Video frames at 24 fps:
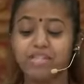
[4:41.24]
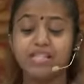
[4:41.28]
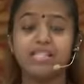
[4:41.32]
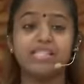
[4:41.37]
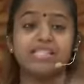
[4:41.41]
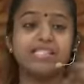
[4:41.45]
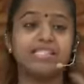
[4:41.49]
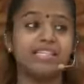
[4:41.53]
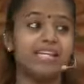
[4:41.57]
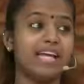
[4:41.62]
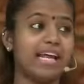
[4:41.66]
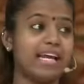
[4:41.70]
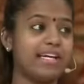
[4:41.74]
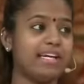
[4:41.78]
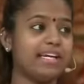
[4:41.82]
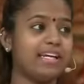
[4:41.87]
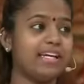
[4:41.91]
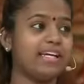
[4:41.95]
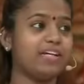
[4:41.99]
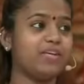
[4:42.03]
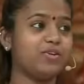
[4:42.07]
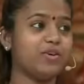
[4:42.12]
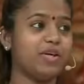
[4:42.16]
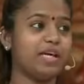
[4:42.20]

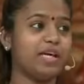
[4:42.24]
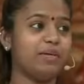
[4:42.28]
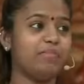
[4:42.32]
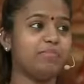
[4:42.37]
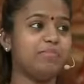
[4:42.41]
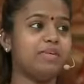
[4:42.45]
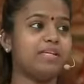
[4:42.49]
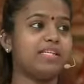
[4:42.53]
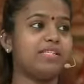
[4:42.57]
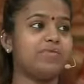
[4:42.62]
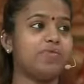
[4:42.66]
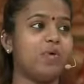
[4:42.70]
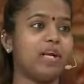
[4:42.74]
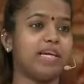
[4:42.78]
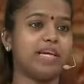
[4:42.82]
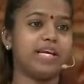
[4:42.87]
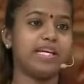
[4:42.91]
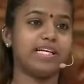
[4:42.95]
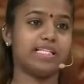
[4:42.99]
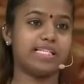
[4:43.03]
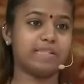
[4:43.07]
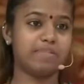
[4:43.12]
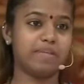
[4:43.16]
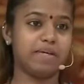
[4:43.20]
Surrendering to him is what I
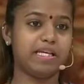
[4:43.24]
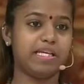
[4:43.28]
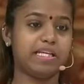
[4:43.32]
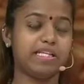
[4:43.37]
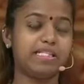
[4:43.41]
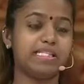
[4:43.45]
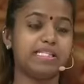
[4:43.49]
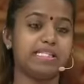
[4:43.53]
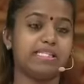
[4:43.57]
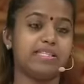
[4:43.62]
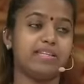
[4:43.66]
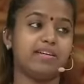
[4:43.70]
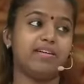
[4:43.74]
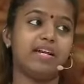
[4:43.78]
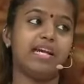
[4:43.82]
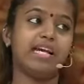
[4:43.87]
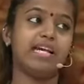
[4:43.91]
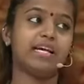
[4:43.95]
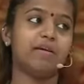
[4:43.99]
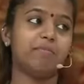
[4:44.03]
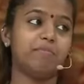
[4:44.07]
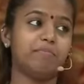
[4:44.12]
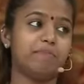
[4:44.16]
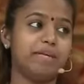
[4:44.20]
experienced here,
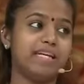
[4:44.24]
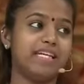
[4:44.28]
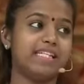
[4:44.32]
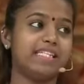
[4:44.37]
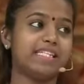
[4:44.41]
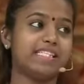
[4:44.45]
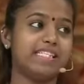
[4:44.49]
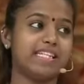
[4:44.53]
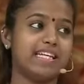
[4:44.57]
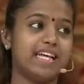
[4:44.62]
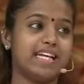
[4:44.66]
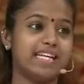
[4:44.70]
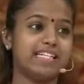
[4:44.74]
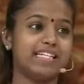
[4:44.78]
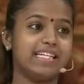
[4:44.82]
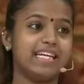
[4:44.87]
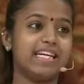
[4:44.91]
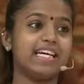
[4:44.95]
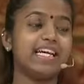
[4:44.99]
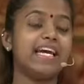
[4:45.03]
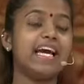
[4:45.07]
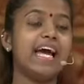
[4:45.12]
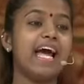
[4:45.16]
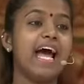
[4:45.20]
like complete
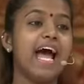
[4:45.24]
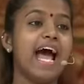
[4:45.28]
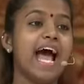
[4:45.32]
surrendering.